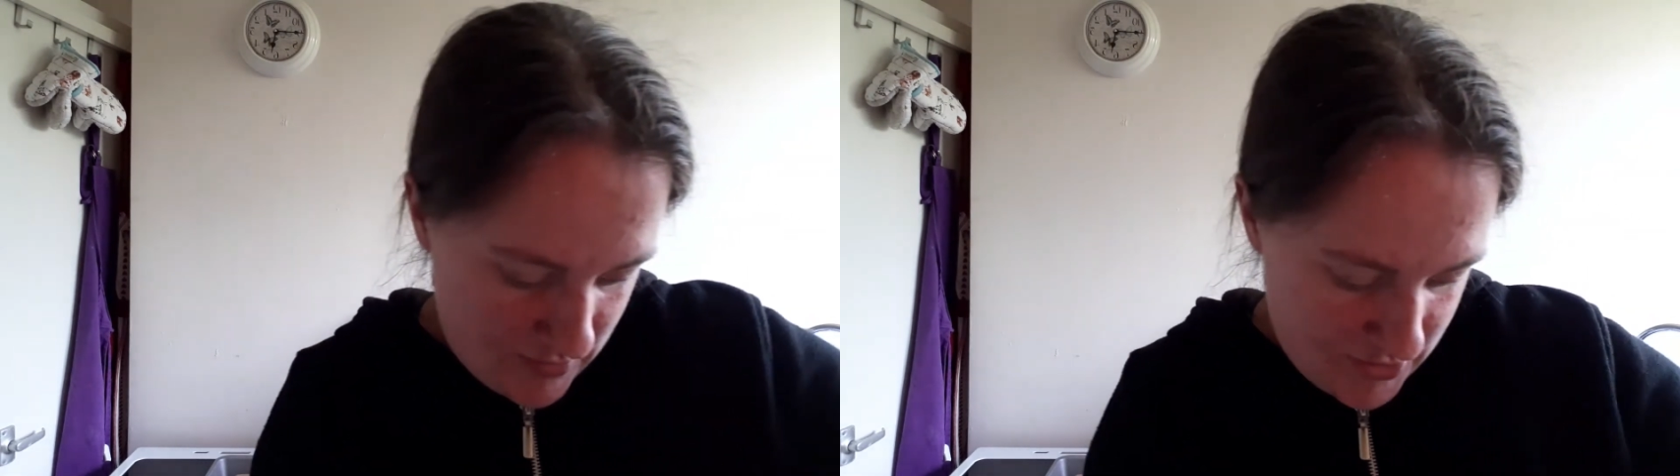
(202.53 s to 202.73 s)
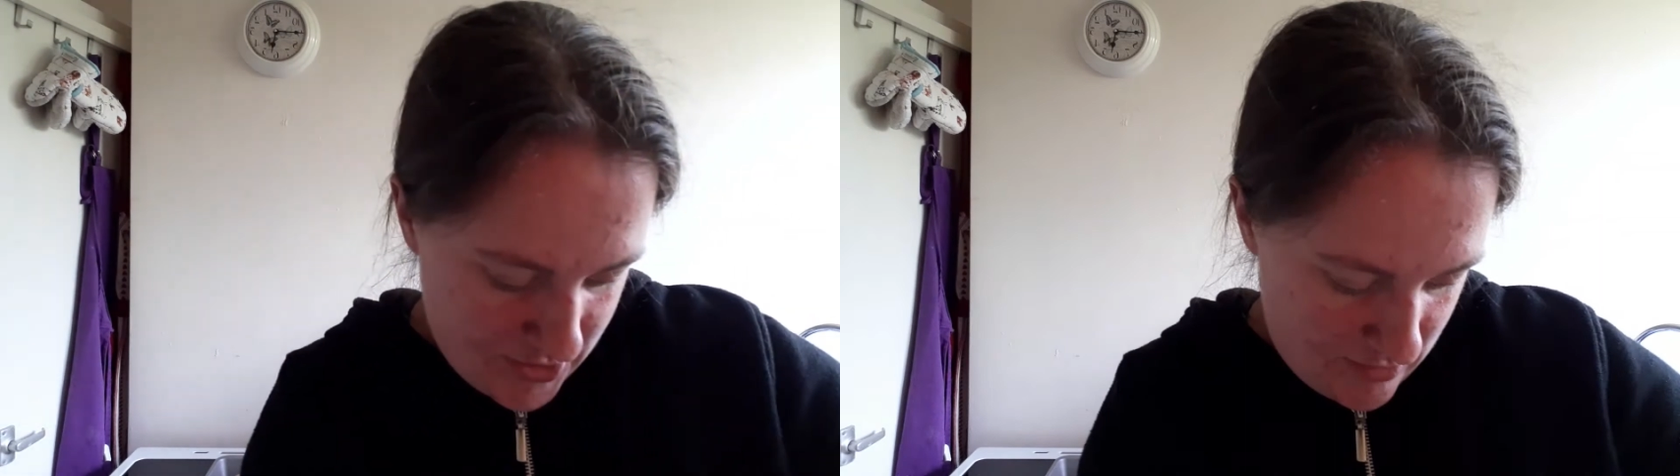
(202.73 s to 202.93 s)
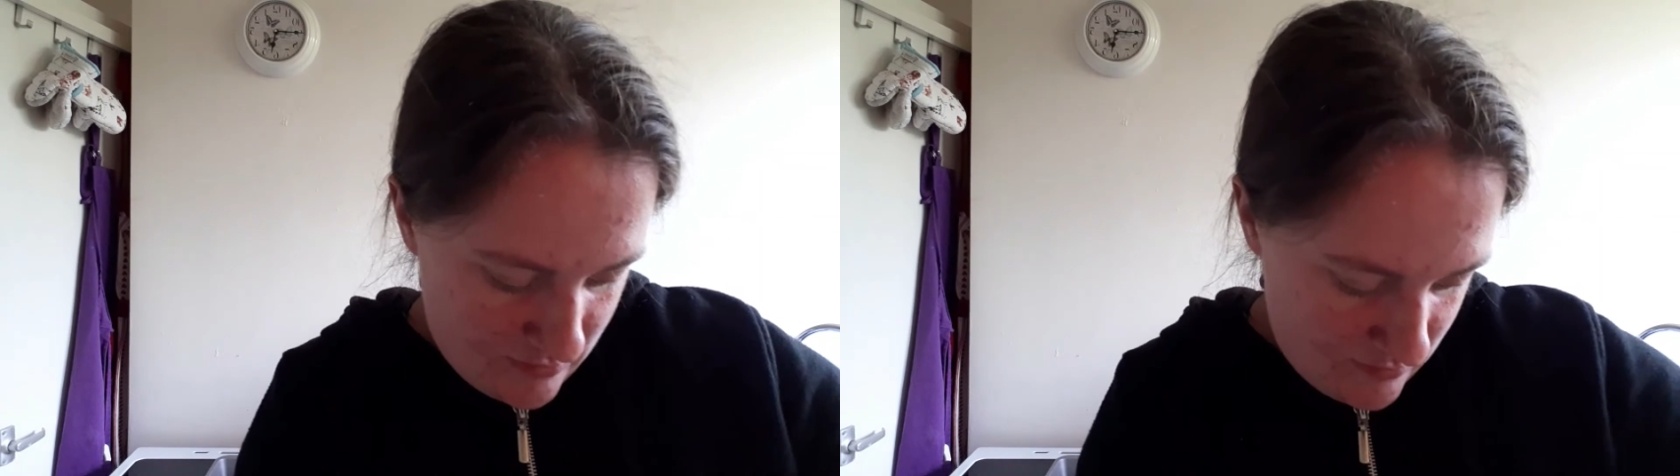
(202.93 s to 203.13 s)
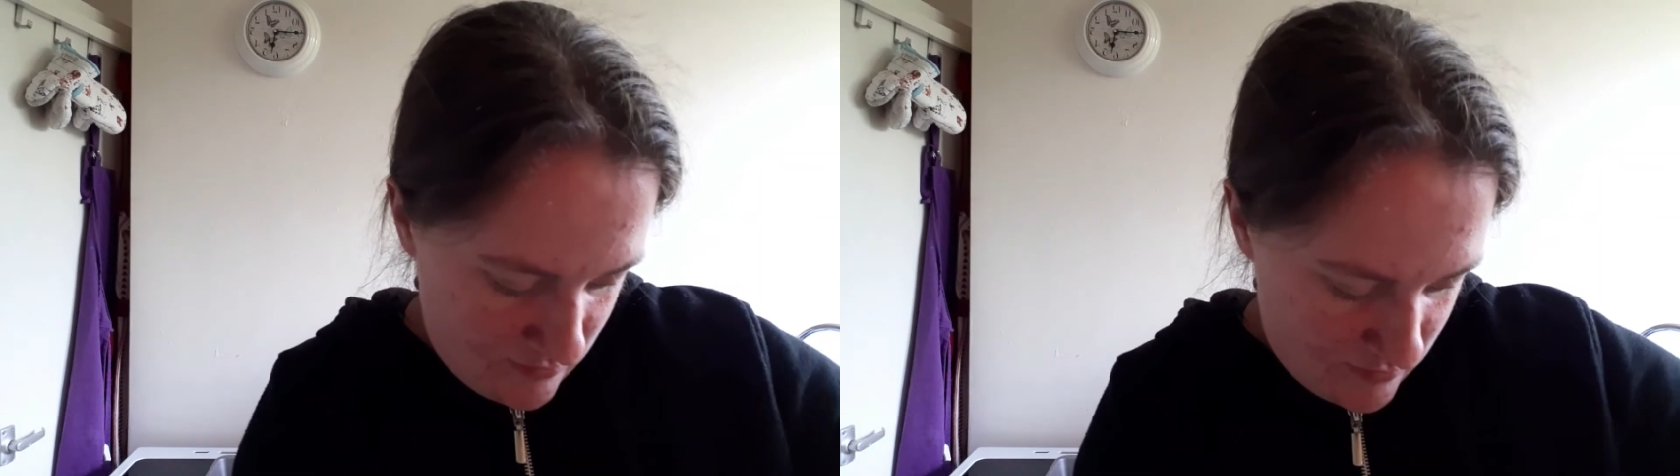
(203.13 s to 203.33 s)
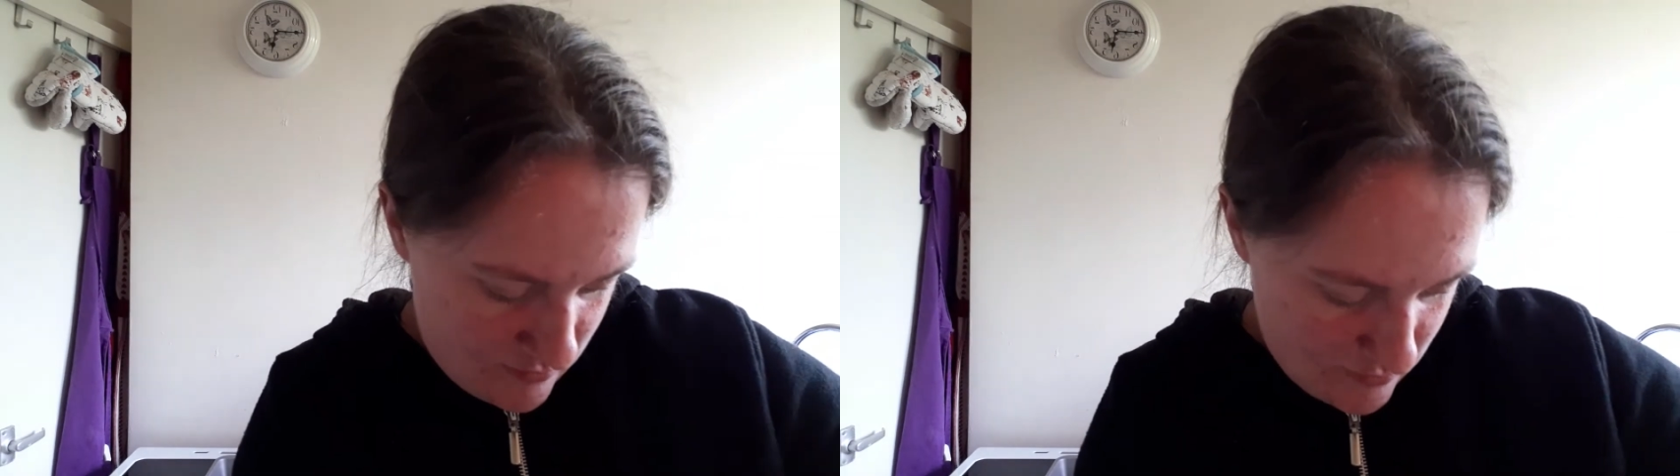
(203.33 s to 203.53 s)
So
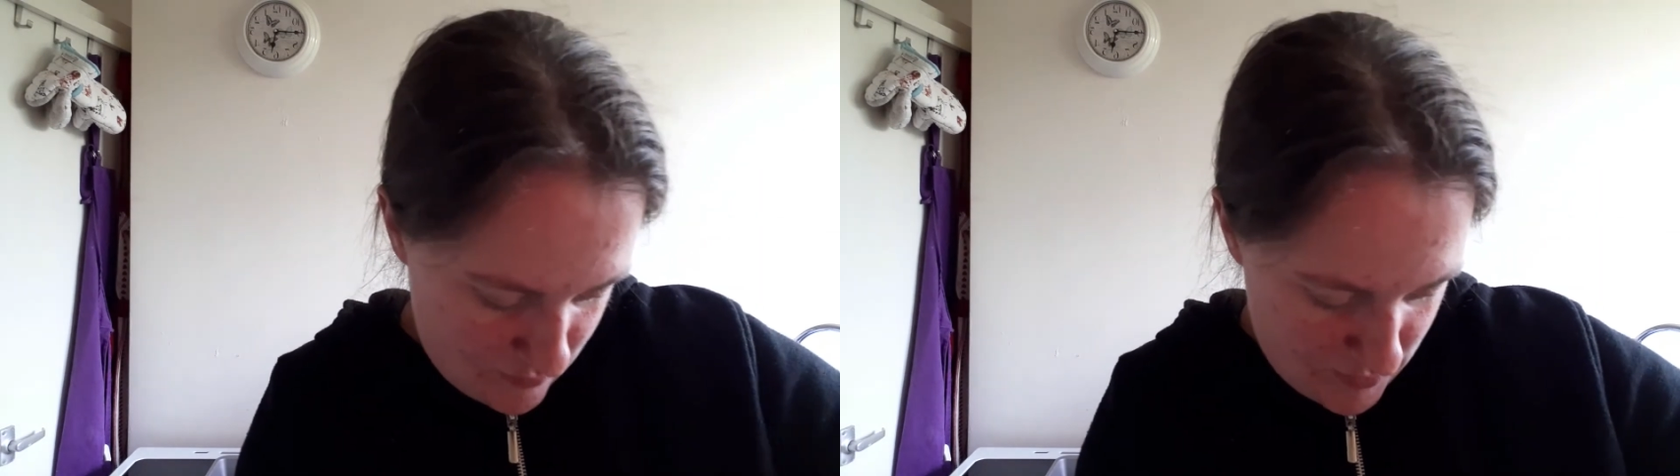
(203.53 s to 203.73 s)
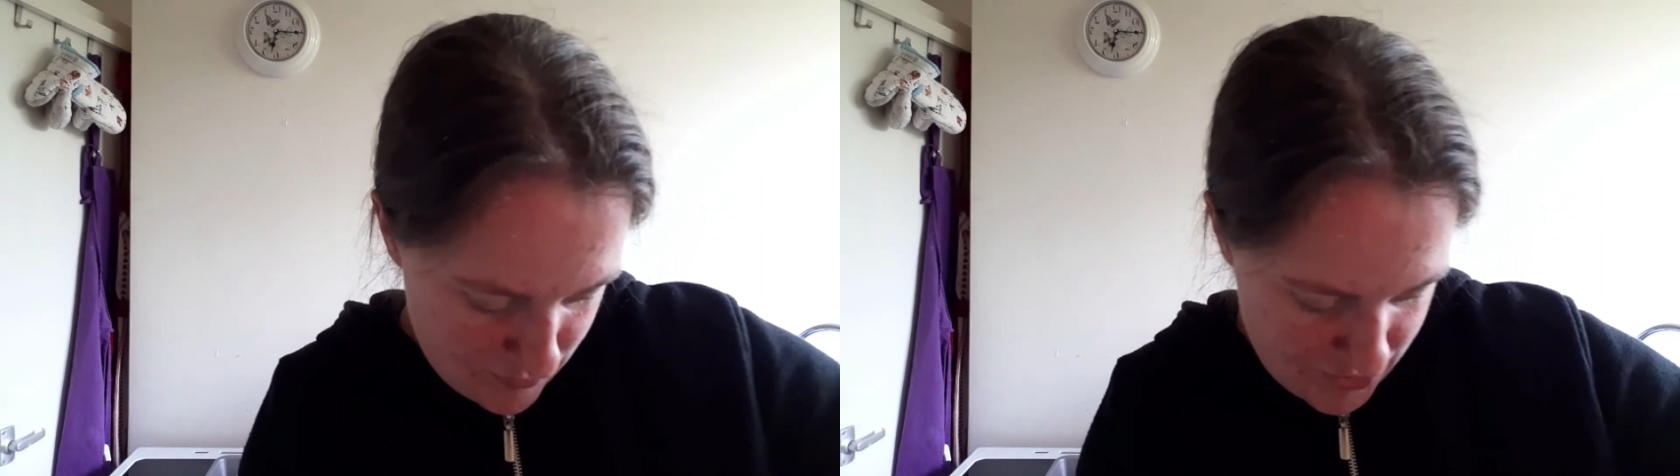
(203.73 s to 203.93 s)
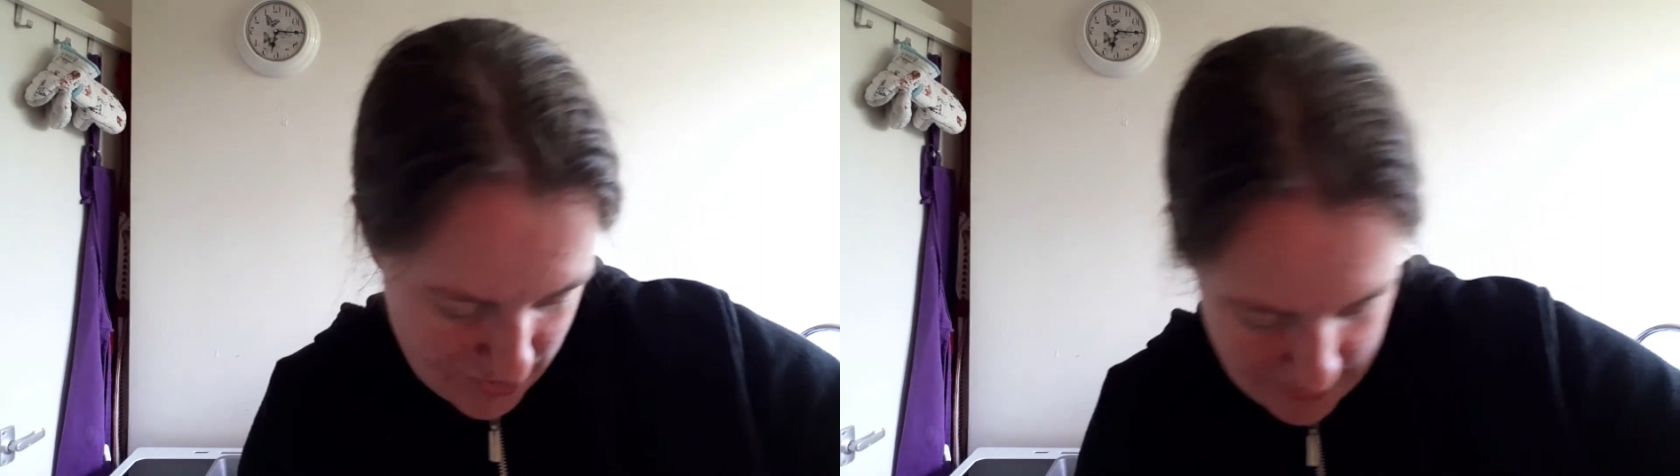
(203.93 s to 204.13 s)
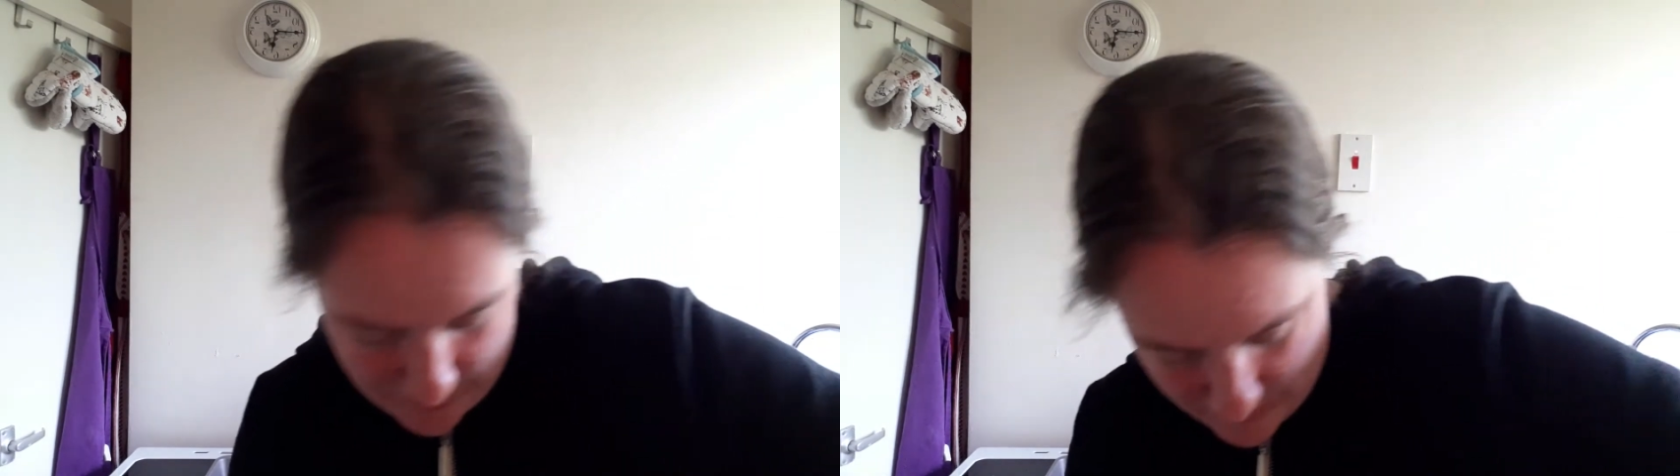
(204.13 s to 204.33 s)
we will see.